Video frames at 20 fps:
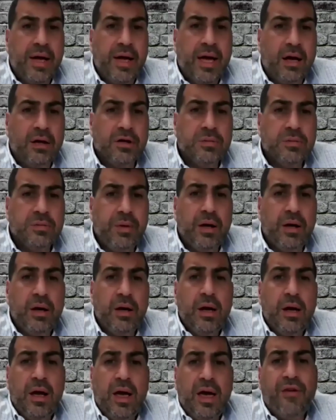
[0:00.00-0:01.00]
else, but
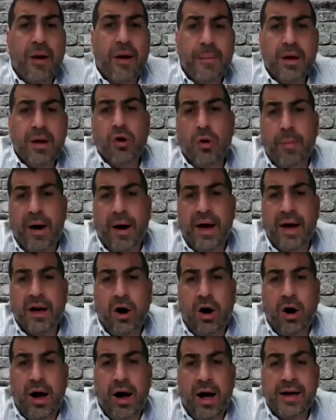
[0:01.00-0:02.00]
if I'm going to go buy a
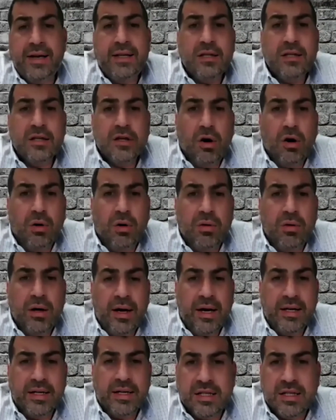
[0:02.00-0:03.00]
car, I need to go
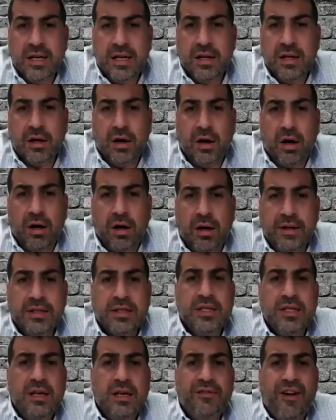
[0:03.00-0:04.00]
and sit in the car and
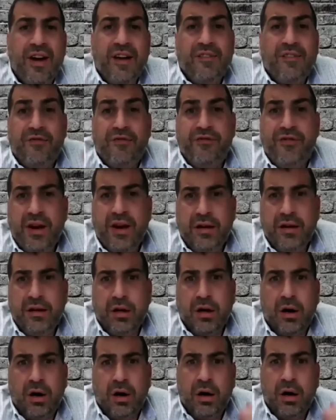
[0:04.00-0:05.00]
see if I fit in the
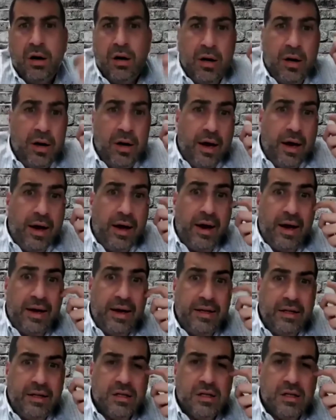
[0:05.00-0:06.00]
car. And I
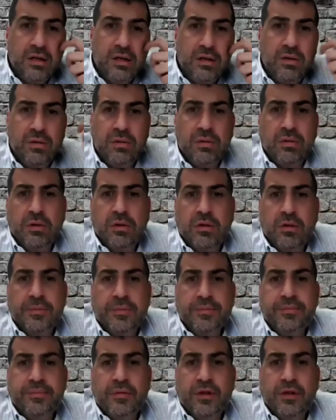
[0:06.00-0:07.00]
need to
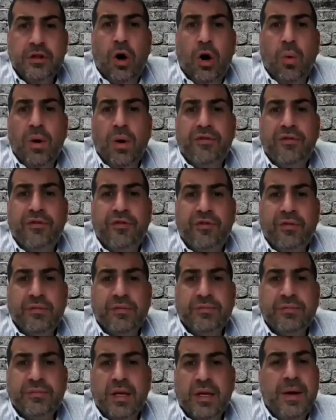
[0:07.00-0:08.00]
know if
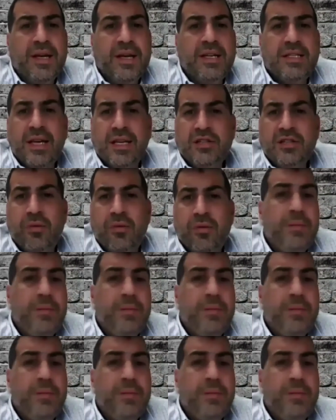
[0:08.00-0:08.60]
it makes sense for me,